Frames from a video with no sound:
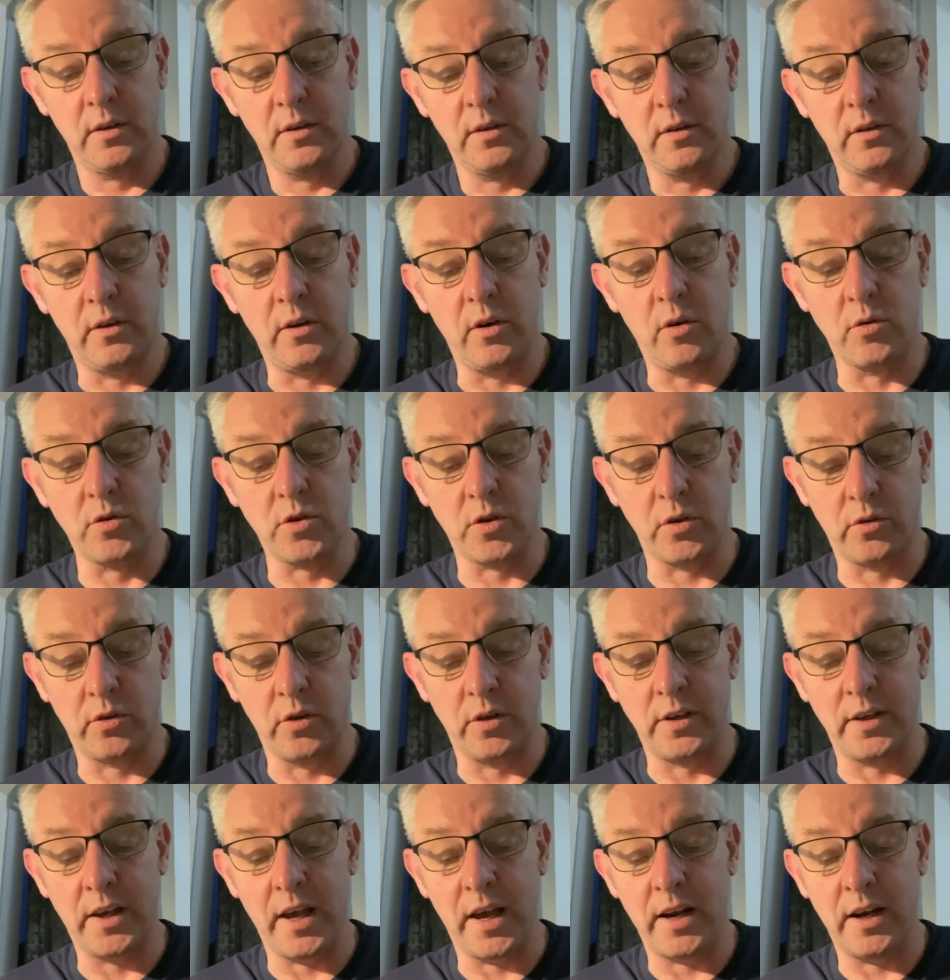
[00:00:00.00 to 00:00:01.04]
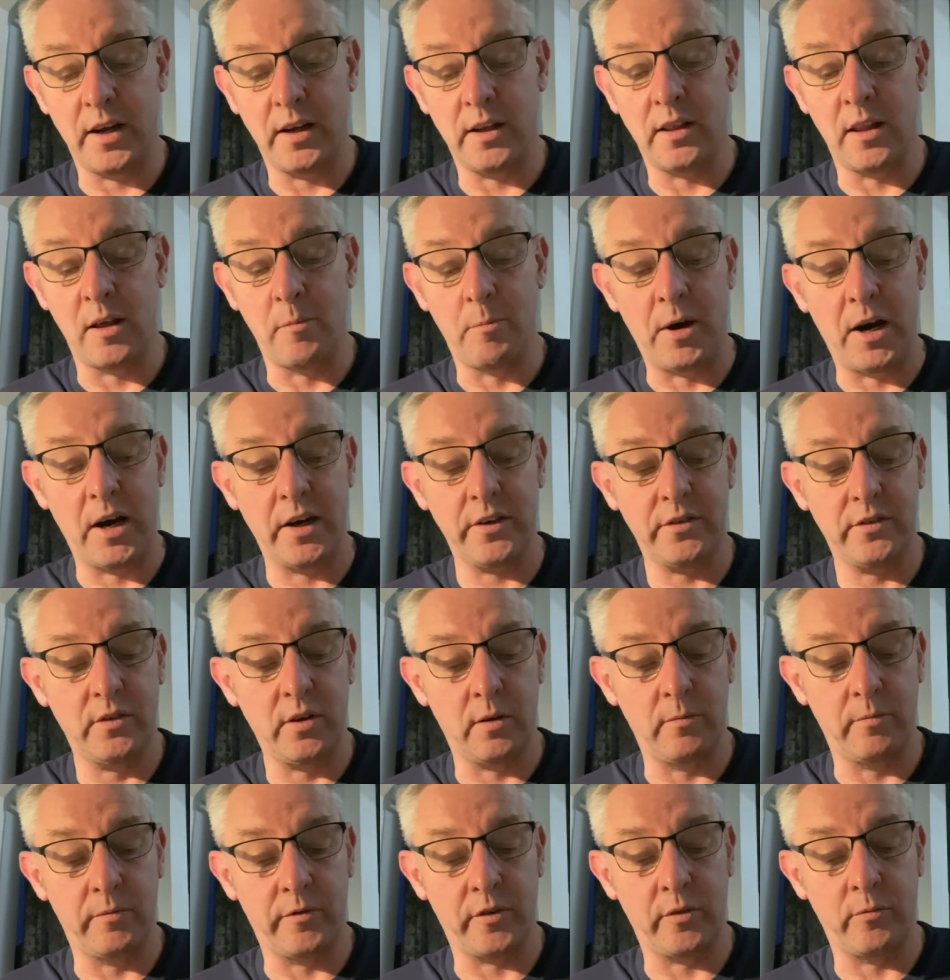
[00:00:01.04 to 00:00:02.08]
They also couldn't get into the
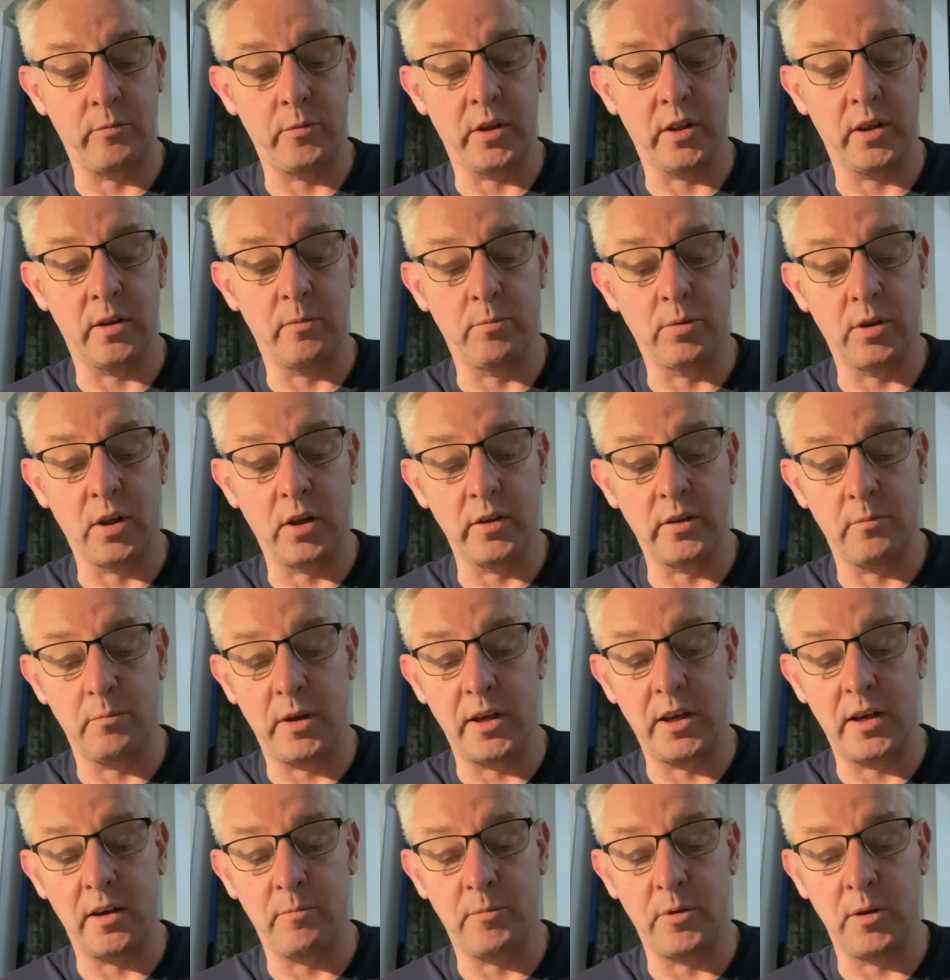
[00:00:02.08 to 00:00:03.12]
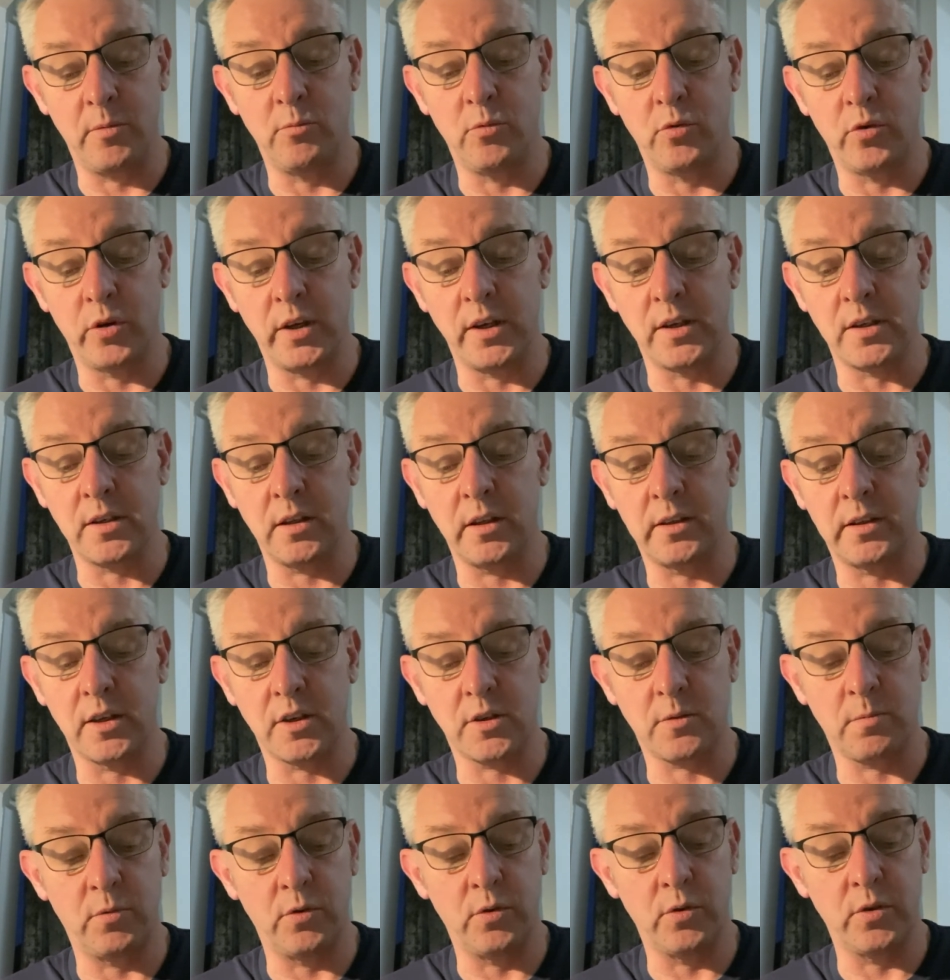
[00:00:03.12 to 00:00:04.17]
bathtub from where the blood might have been more easily
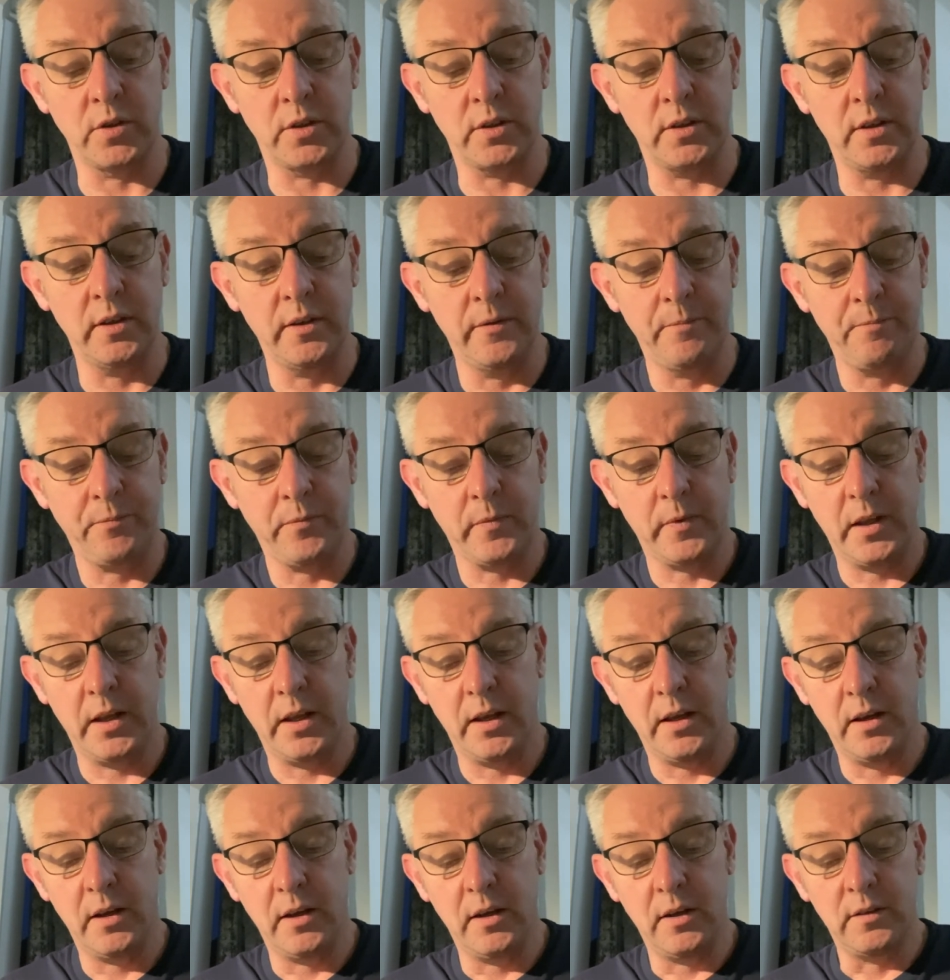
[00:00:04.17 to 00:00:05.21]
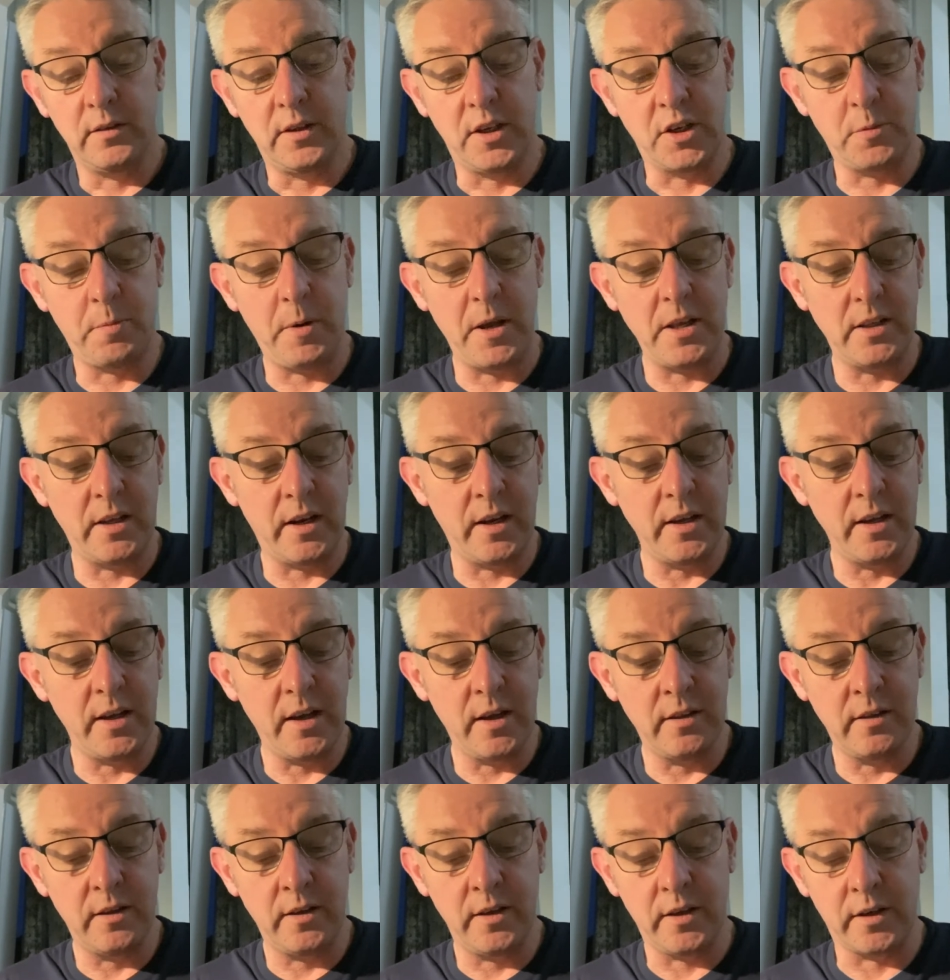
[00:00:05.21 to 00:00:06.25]
disposed. They spent the night
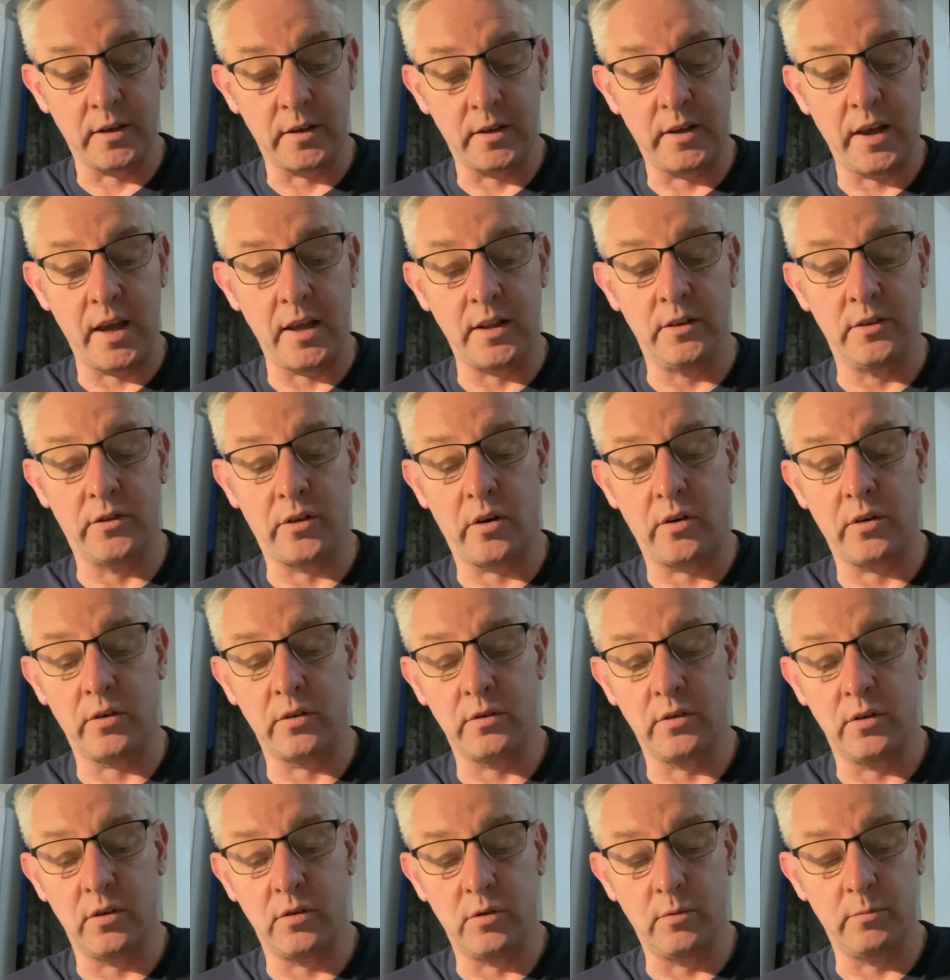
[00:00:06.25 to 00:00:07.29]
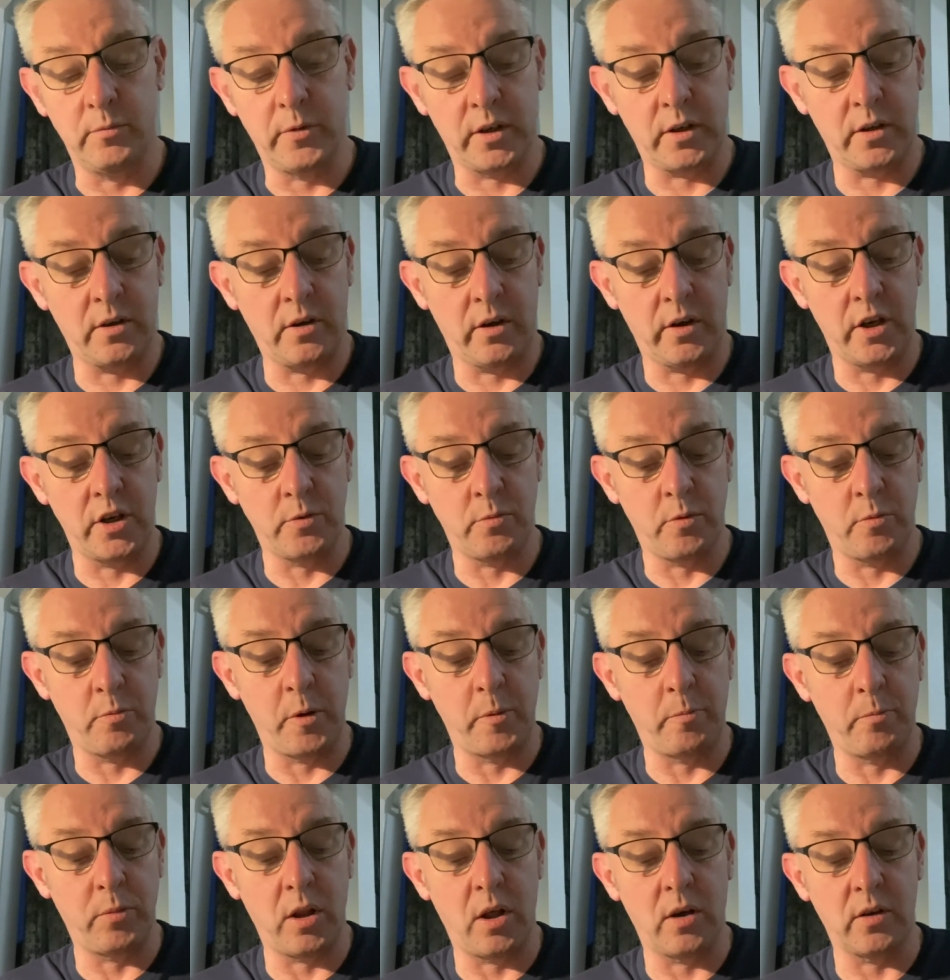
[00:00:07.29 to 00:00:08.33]
in there, getting drunk in the hope that courage would be
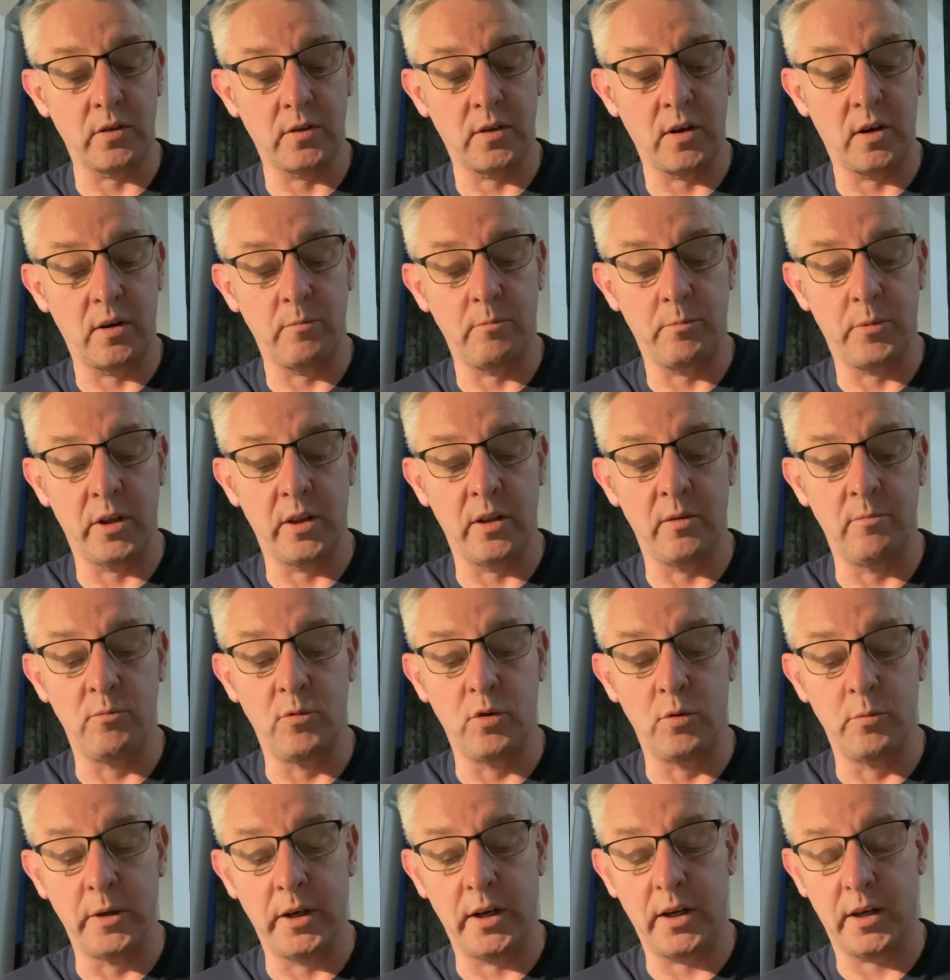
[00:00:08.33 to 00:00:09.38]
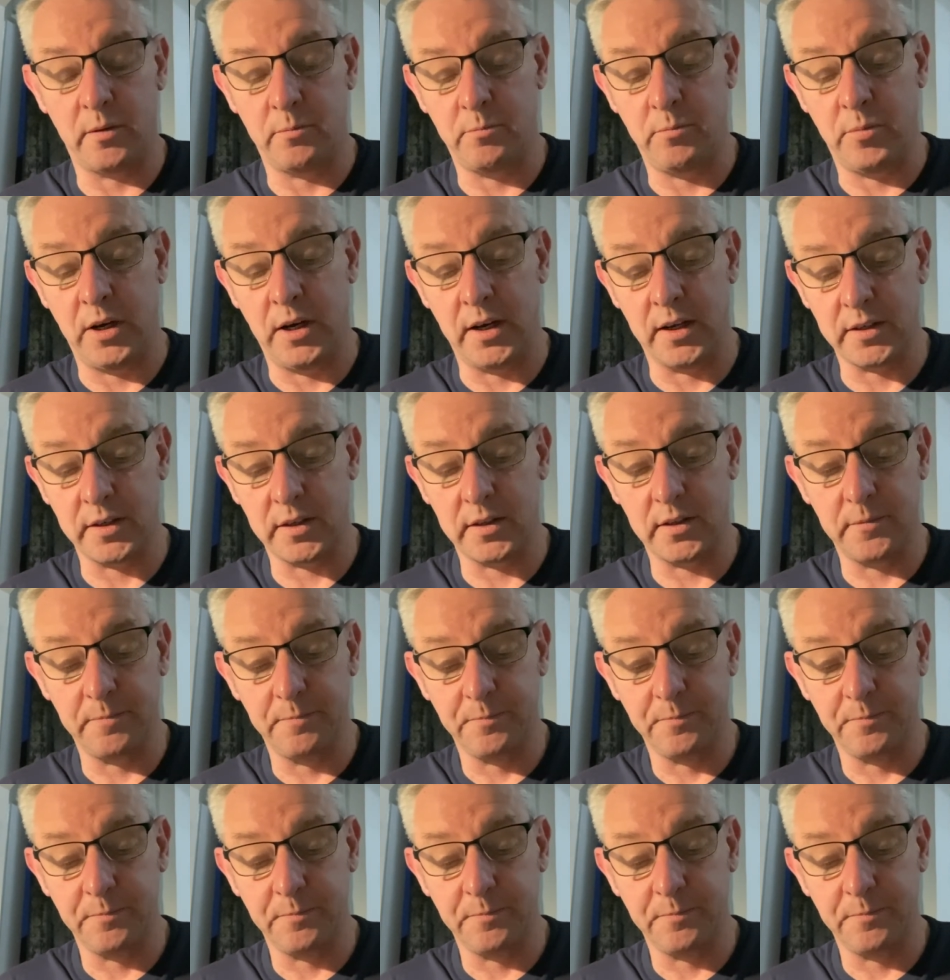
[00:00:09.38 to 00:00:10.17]
plucked up, but the moment had passed.